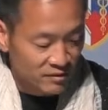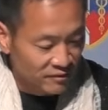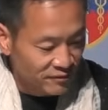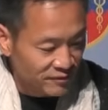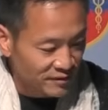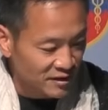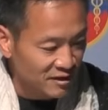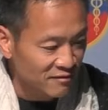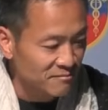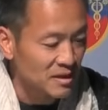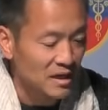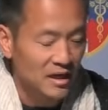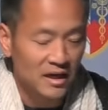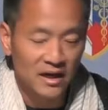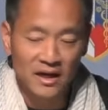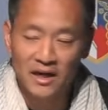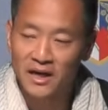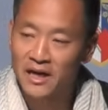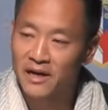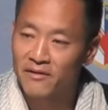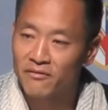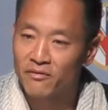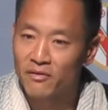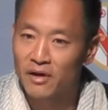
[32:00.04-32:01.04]
forgive me, I,
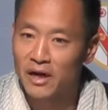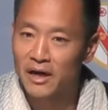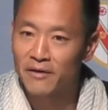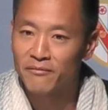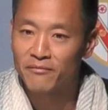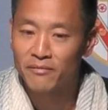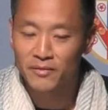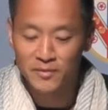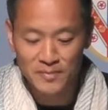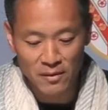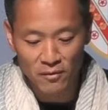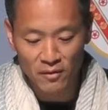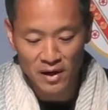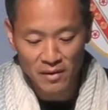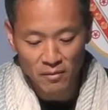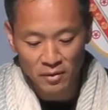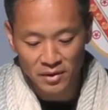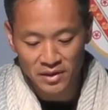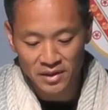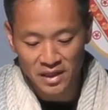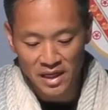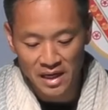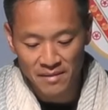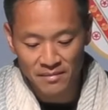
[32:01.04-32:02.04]
have spent way more
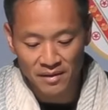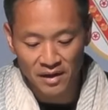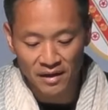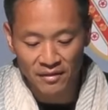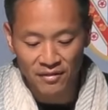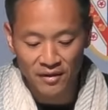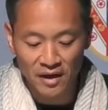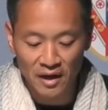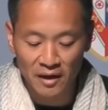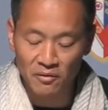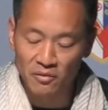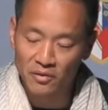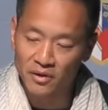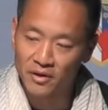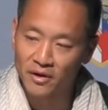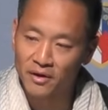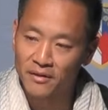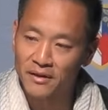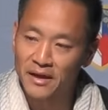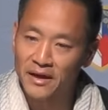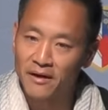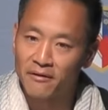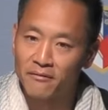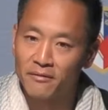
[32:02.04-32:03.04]
time than I thought I would on
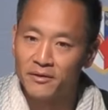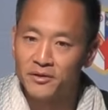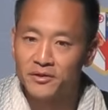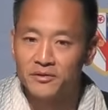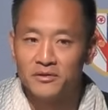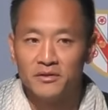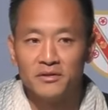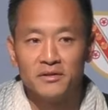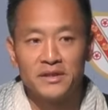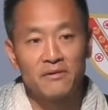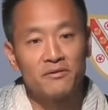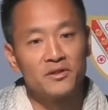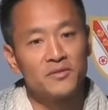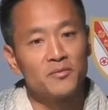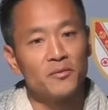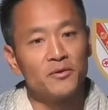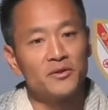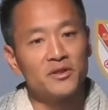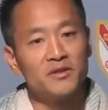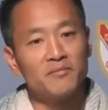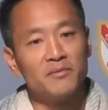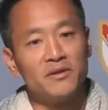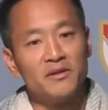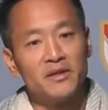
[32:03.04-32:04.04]
that original. That was supposed
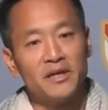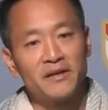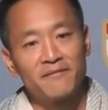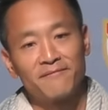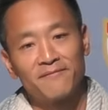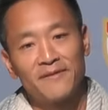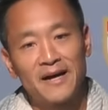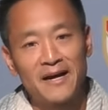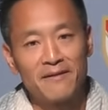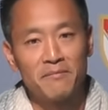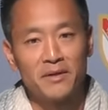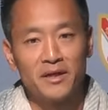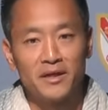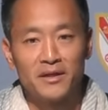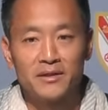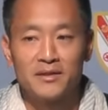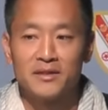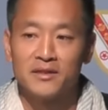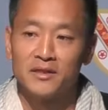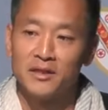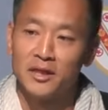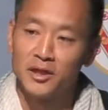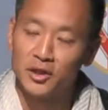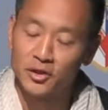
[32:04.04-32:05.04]
to be like five minutes
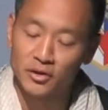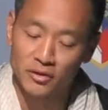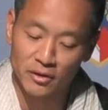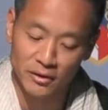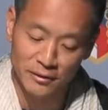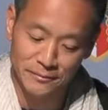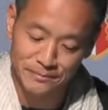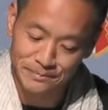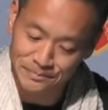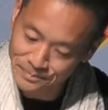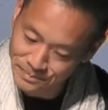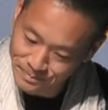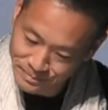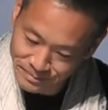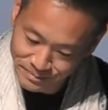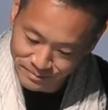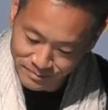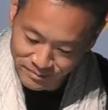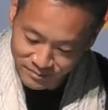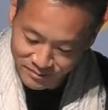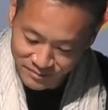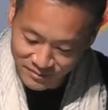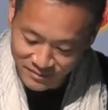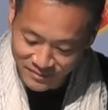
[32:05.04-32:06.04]
as an intro.
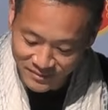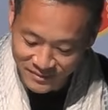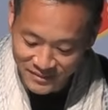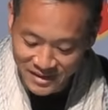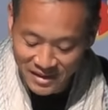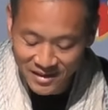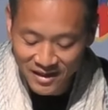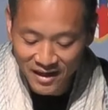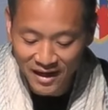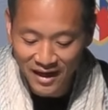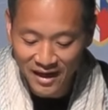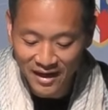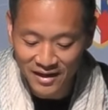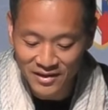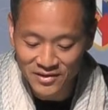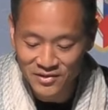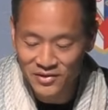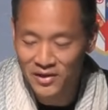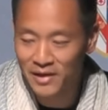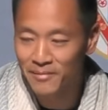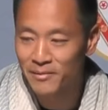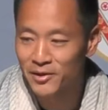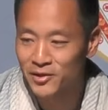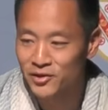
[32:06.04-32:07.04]
Uh, so
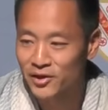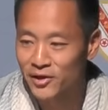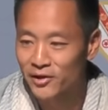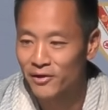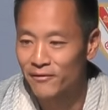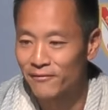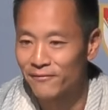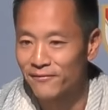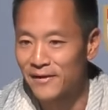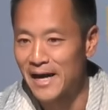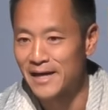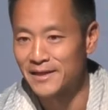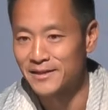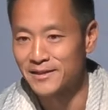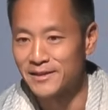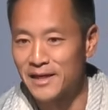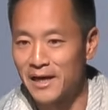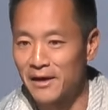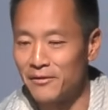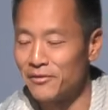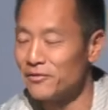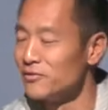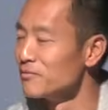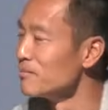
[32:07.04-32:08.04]
I'm going to try to go fast
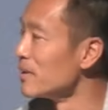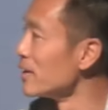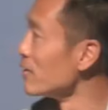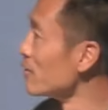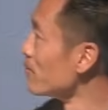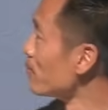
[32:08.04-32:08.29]
now through my own